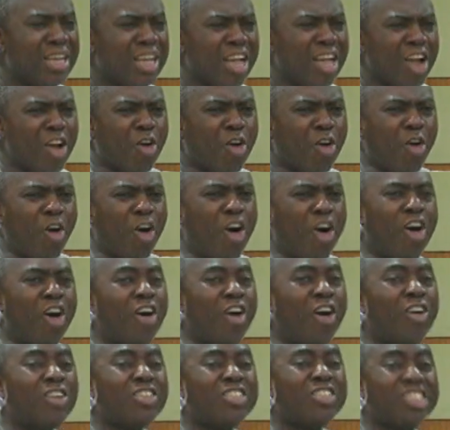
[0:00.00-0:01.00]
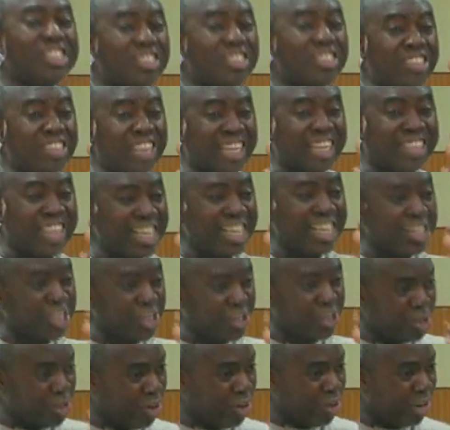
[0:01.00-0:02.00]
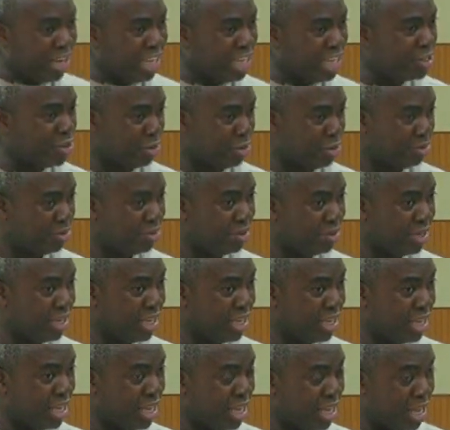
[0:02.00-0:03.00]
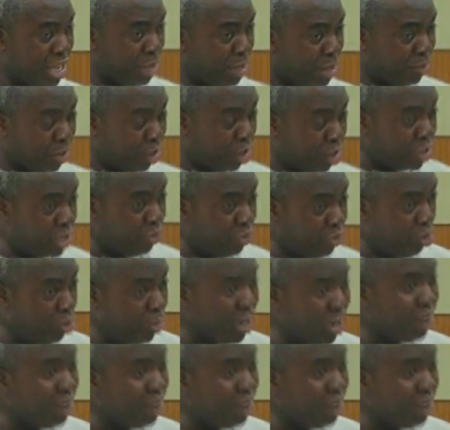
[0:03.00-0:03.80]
calls Jesus' attention to your issue. Because if you look at verse